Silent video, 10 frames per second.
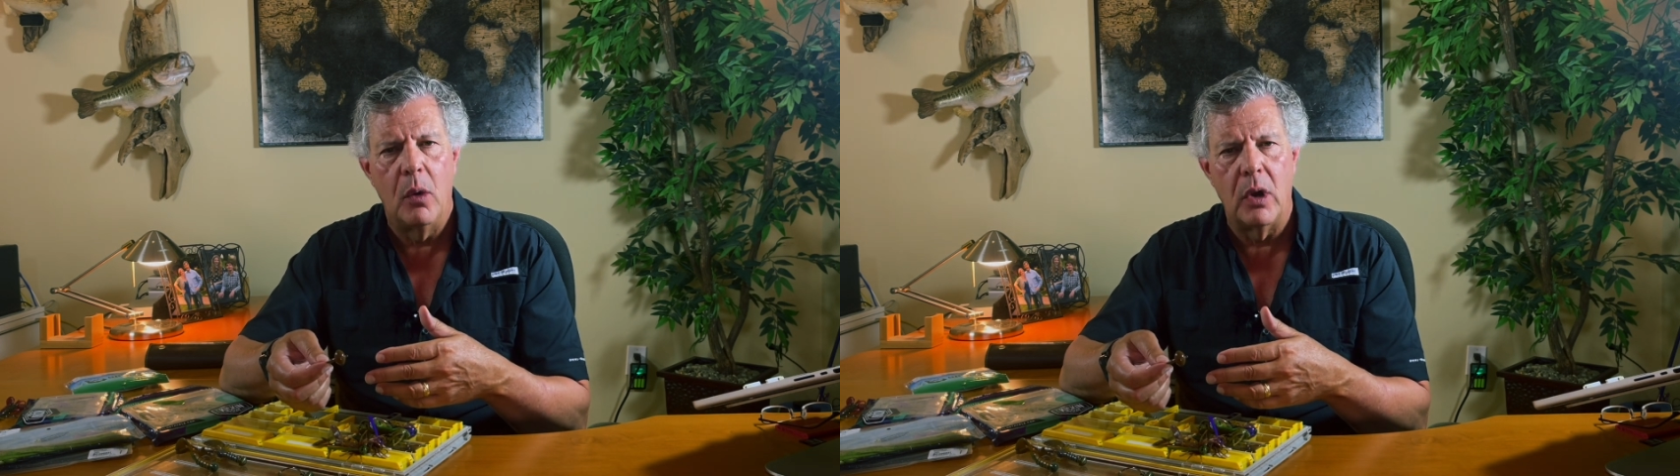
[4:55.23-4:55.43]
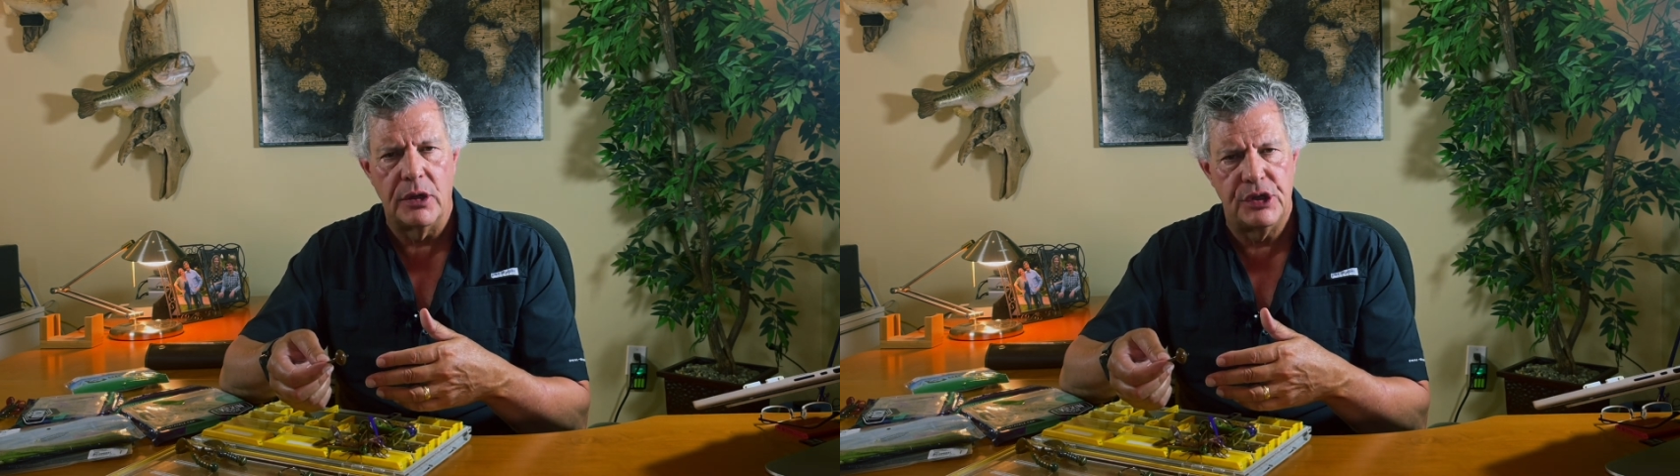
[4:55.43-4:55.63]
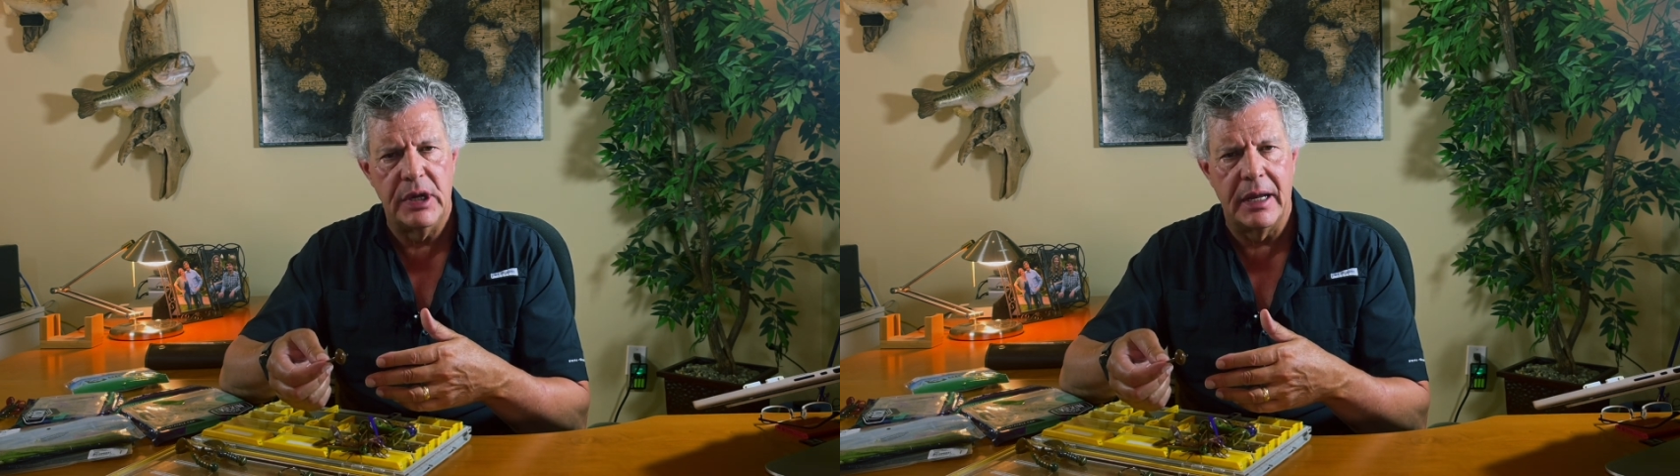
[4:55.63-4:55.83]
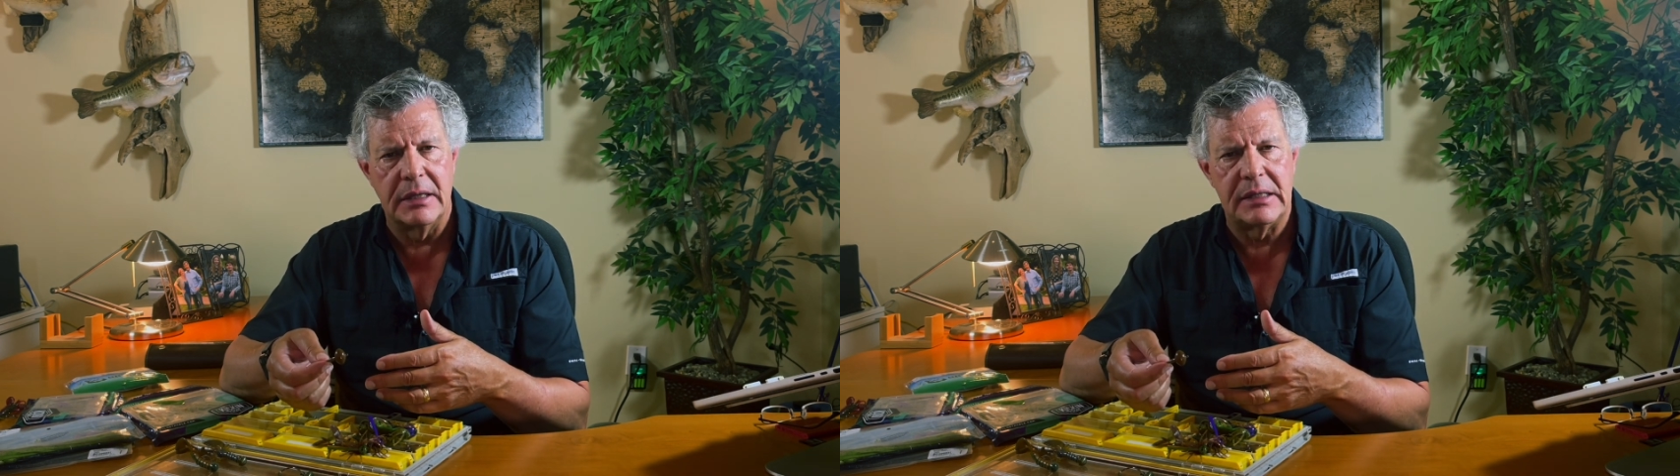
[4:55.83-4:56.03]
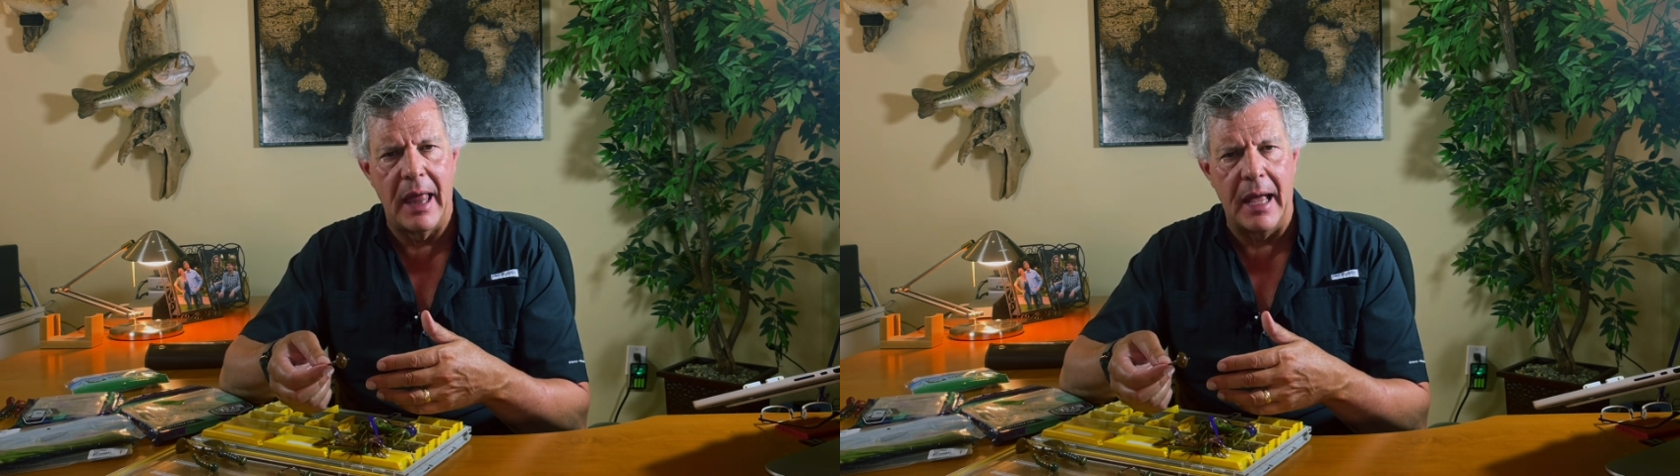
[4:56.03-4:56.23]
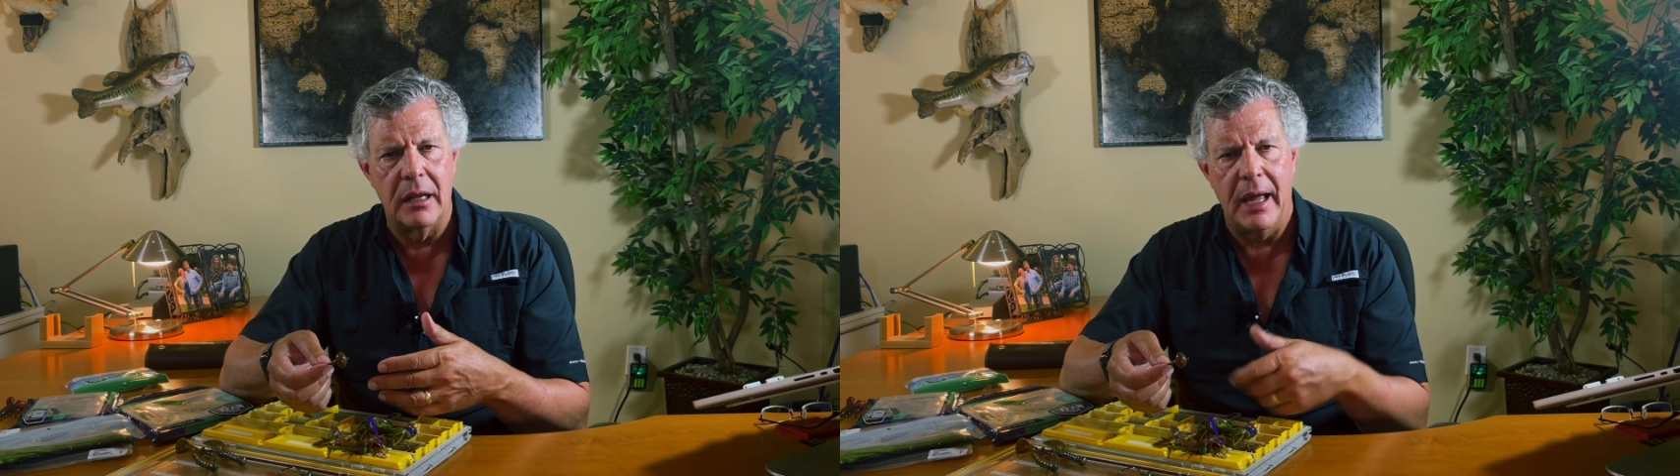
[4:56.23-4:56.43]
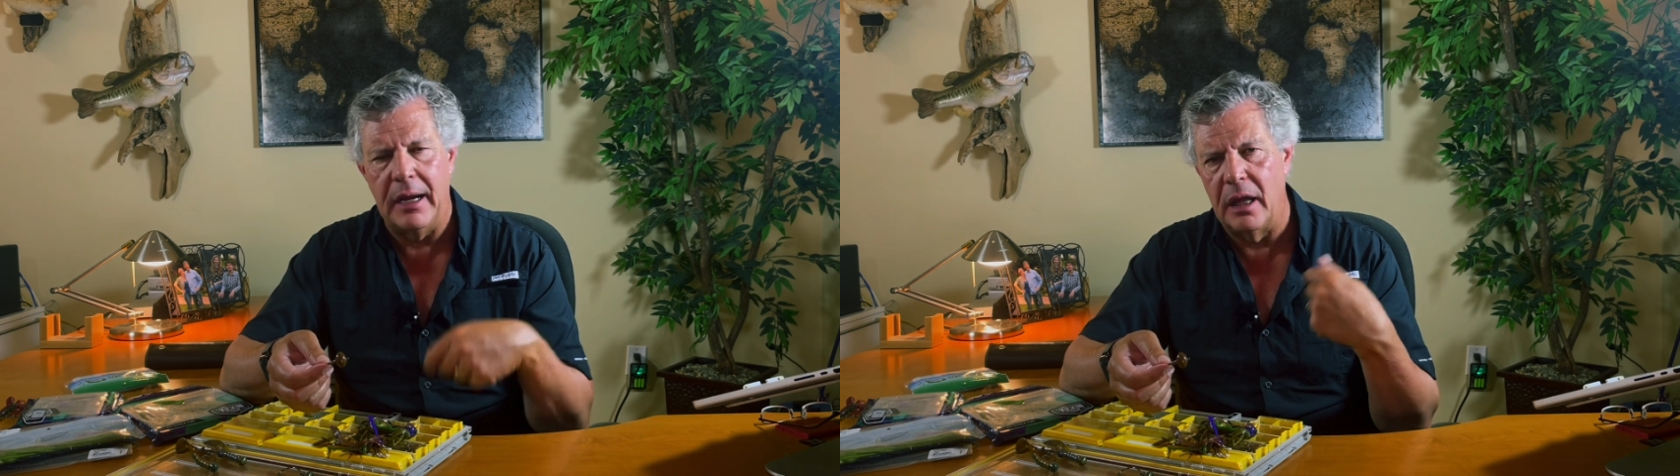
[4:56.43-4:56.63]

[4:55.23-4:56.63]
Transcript: 1 ounce jig on slack line.